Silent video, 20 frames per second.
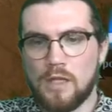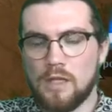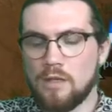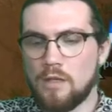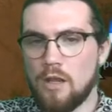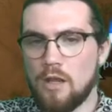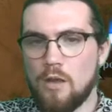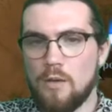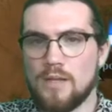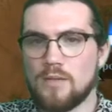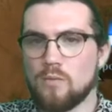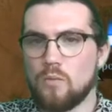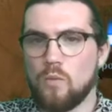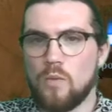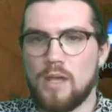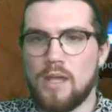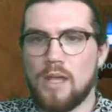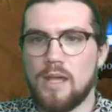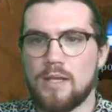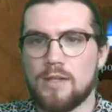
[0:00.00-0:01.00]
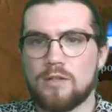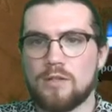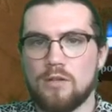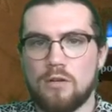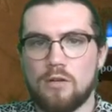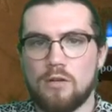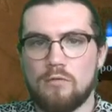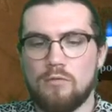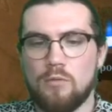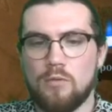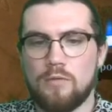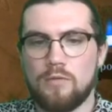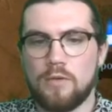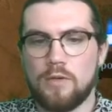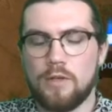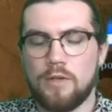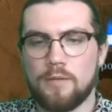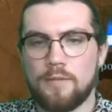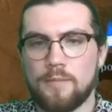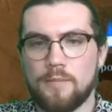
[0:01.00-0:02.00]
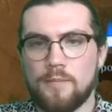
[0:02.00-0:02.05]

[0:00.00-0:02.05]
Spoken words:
Now he's way stuck on removal now.